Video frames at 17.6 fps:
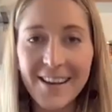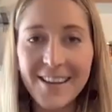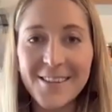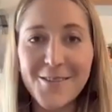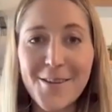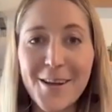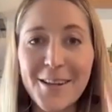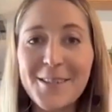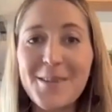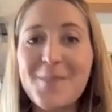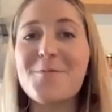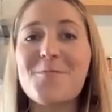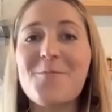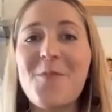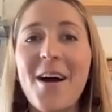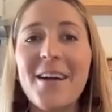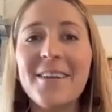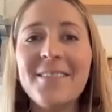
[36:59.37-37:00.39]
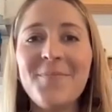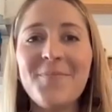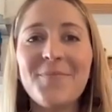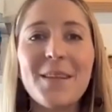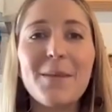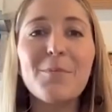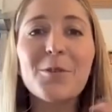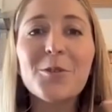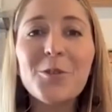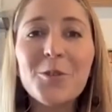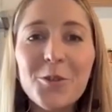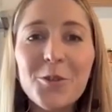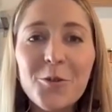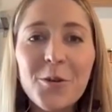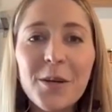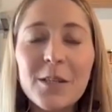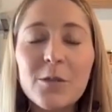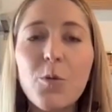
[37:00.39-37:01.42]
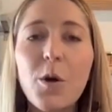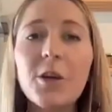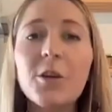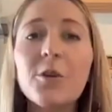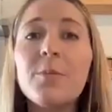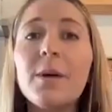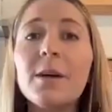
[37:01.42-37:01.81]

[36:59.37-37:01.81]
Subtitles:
So that's number 1. Number 2 is what your